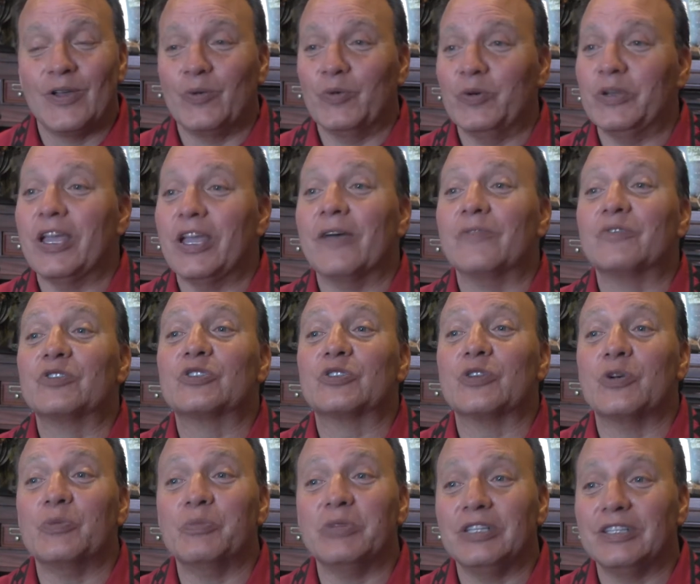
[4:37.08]
We have
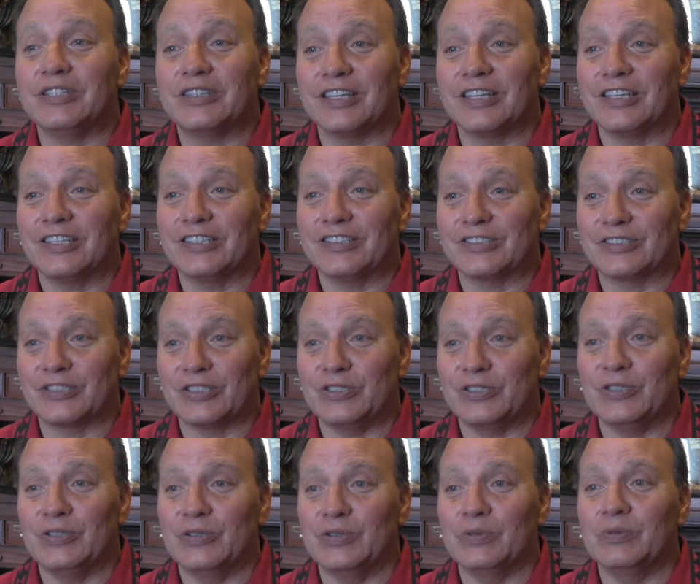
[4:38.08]
so many things to
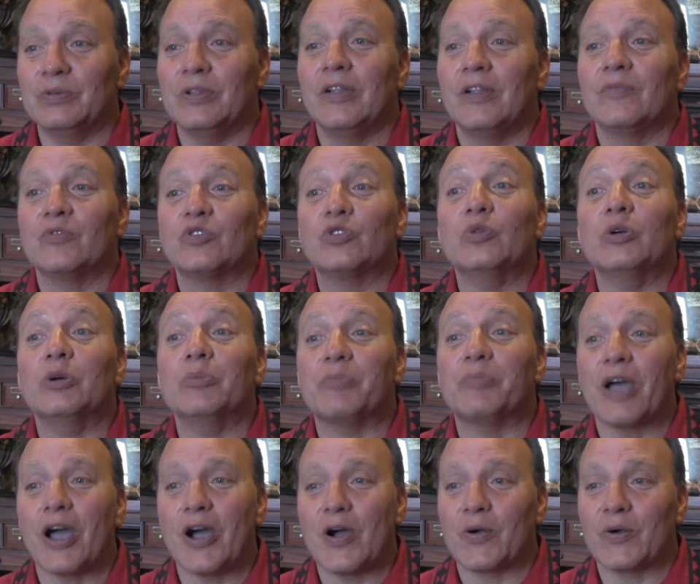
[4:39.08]
do to
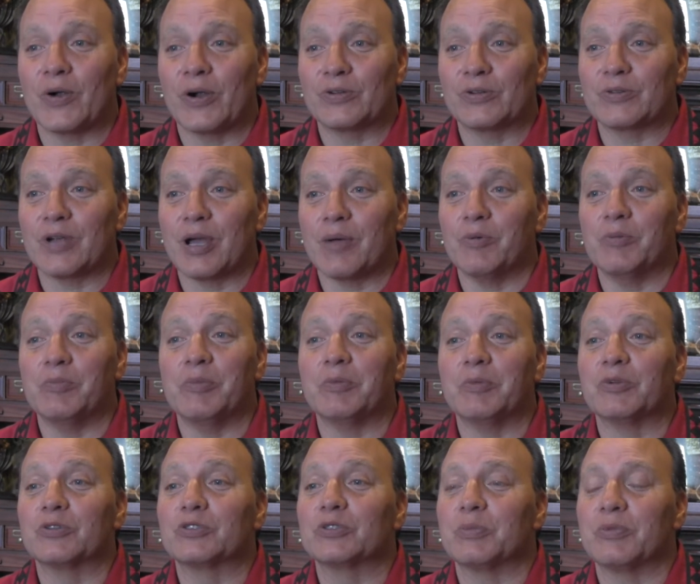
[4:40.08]
empower our tribal
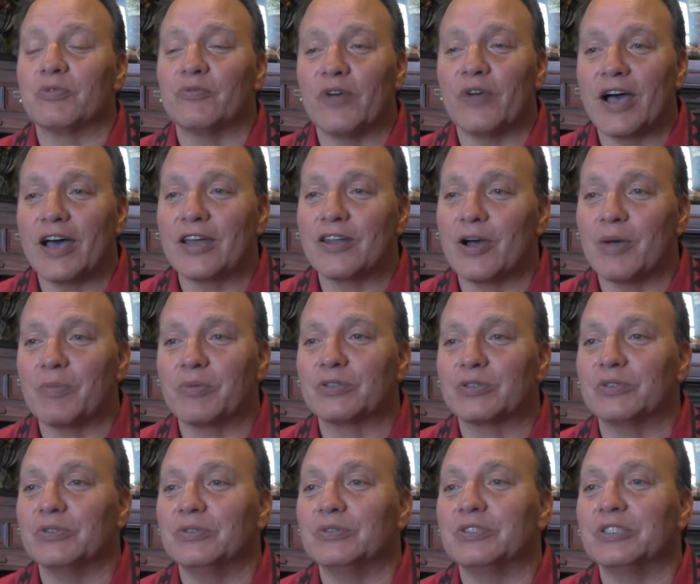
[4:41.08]
members, to provide
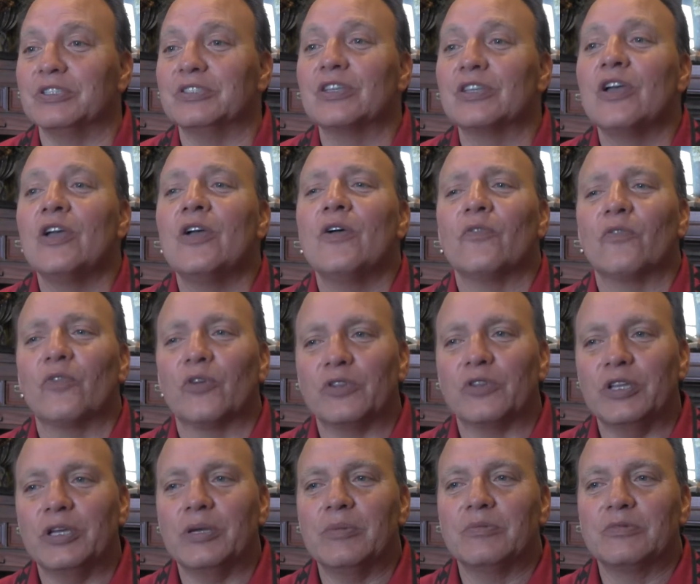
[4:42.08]
opportunities for
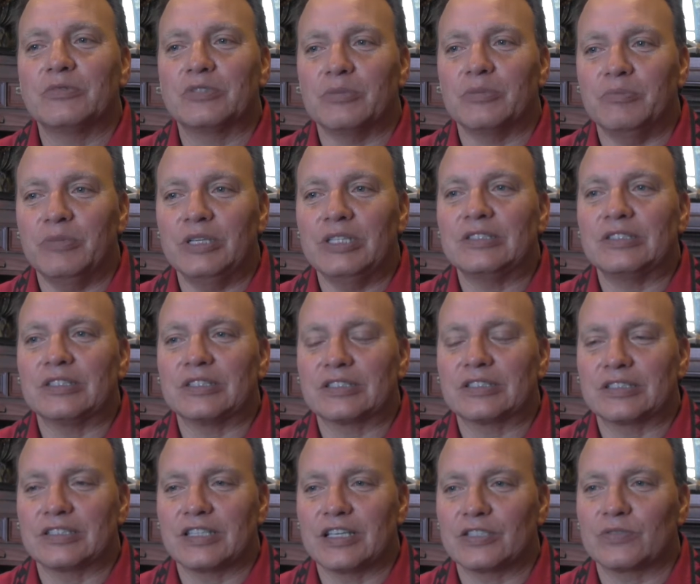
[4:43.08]
them to be
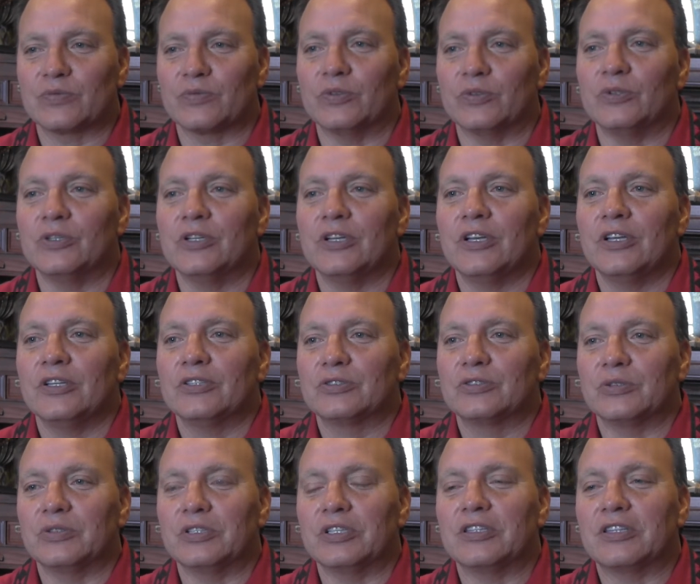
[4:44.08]
successful
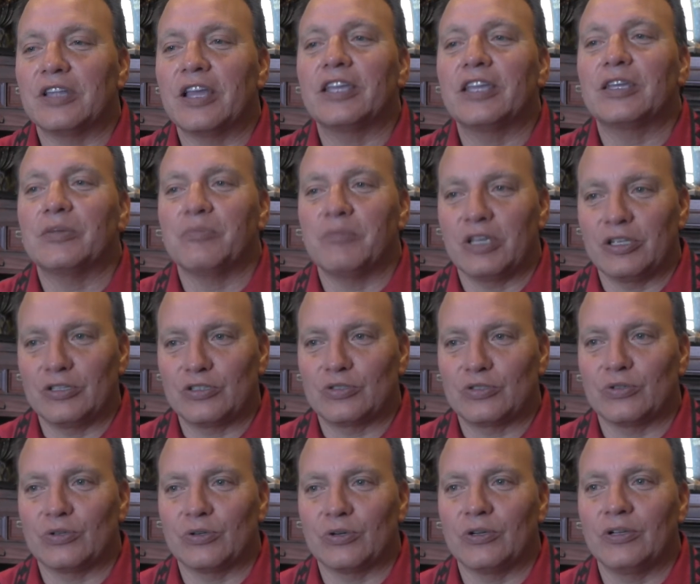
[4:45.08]
so that they can make
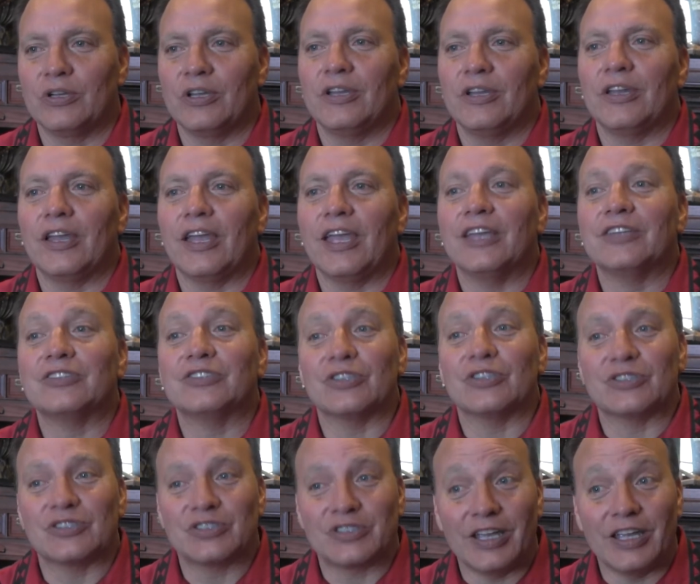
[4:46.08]
sure and
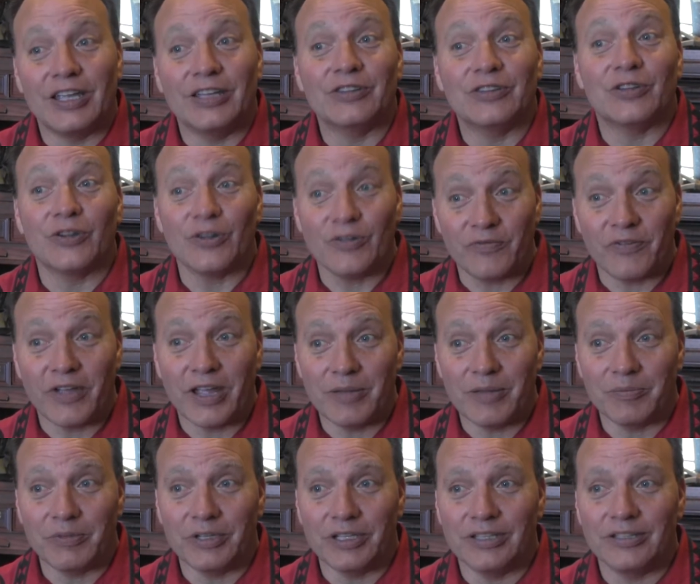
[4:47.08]
sustain their
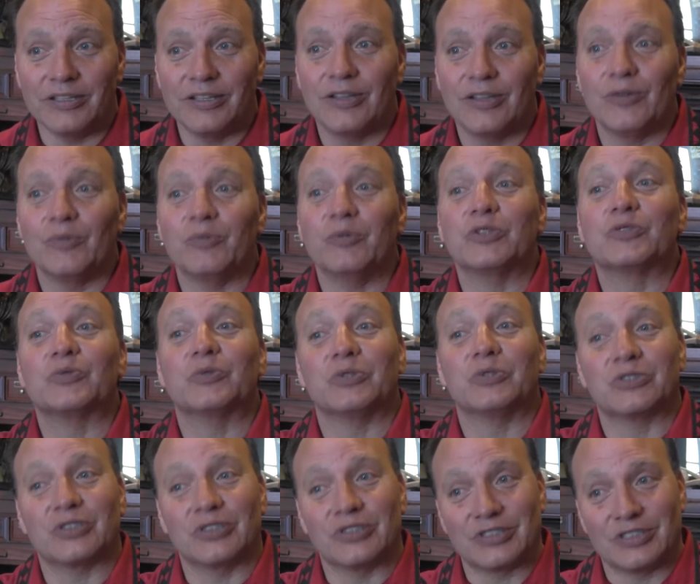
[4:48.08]
family, which will
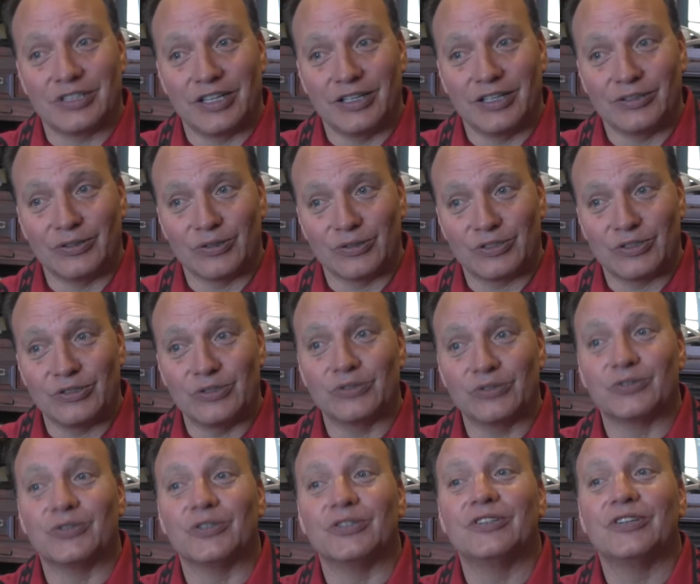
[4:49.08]
sustain their
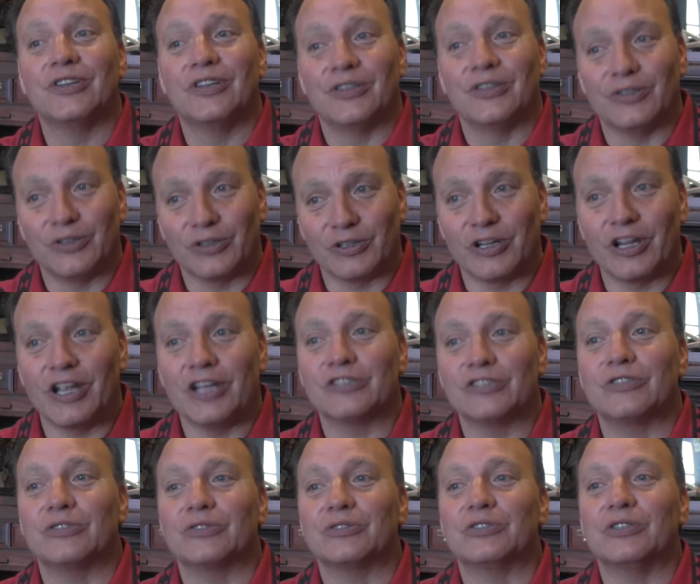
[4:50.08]
children, their
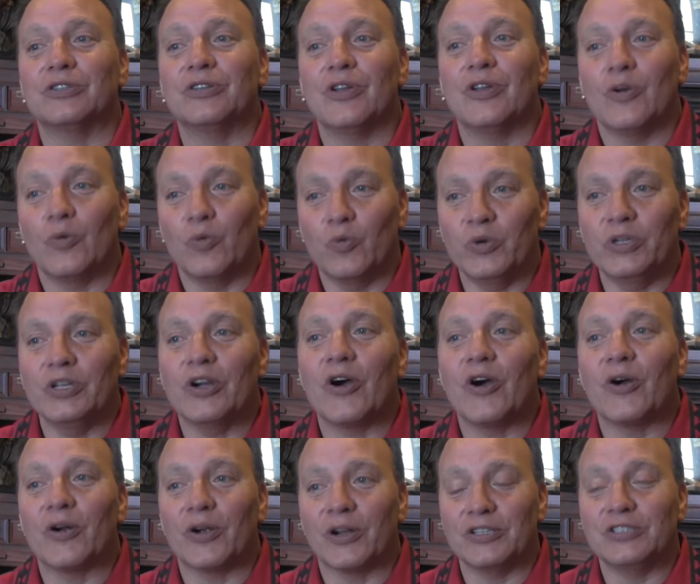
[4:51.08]
grandchildren. We
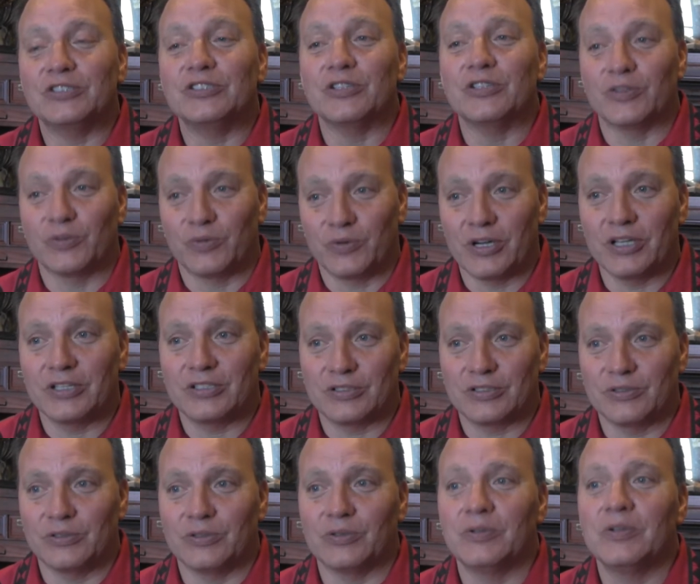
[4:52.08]
are a
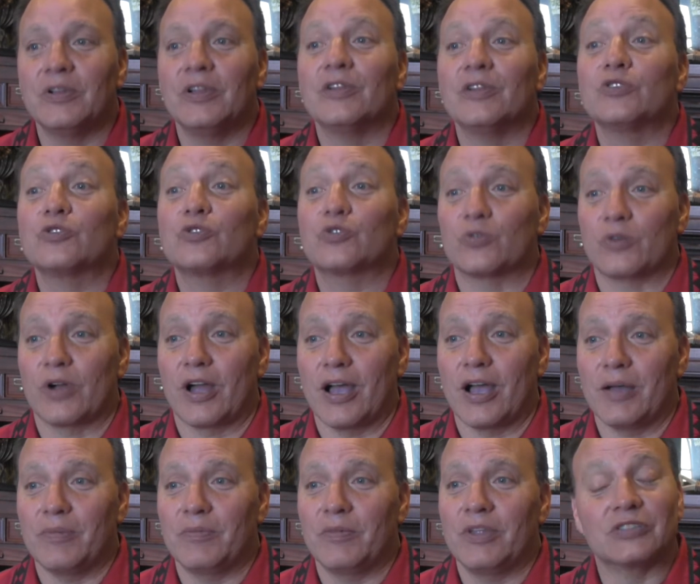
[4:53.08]
generational
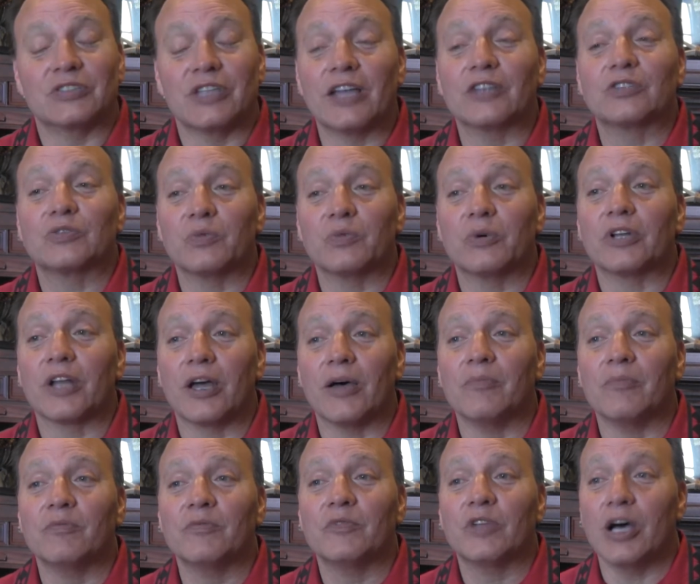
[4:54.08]
tribe. That's what
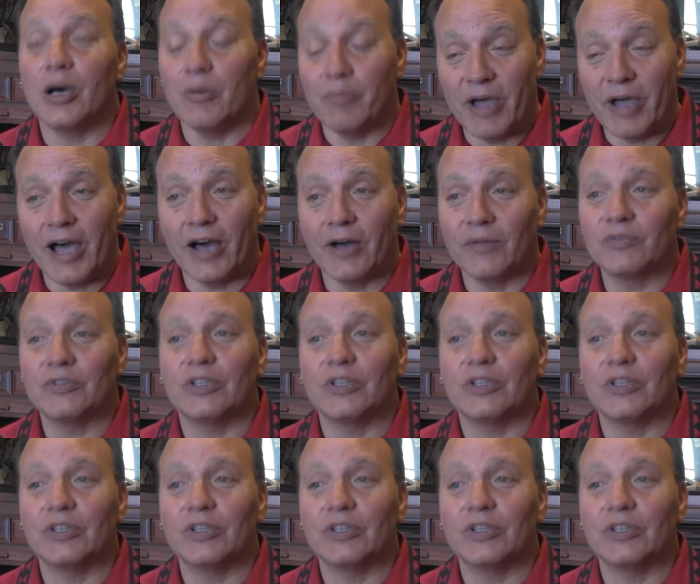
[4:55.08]
I'm about.